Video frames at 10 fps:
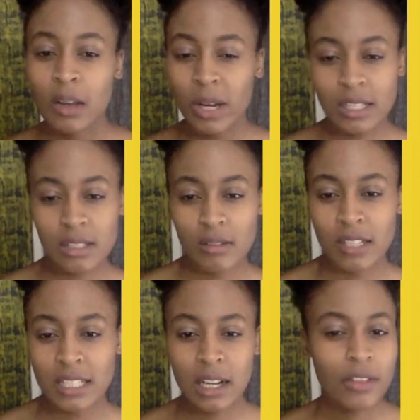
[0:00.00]
What is the
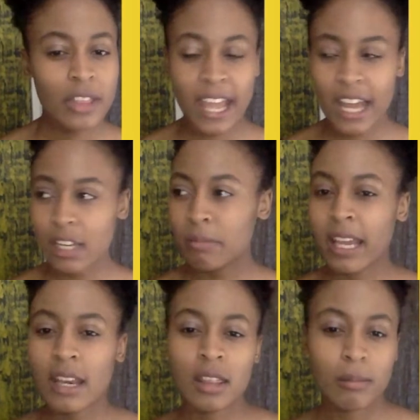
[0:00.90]
result? They end
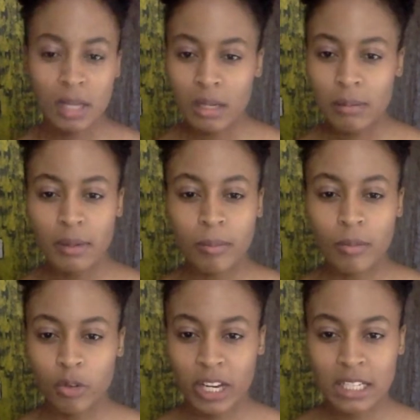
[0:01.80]
up getting the
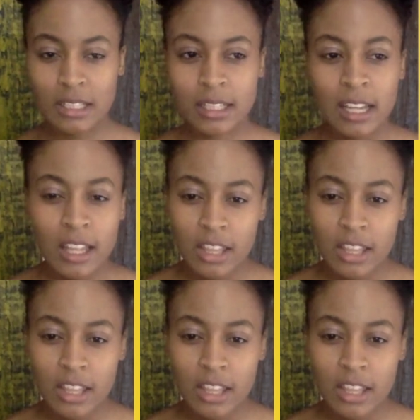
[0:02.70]
minimum grades.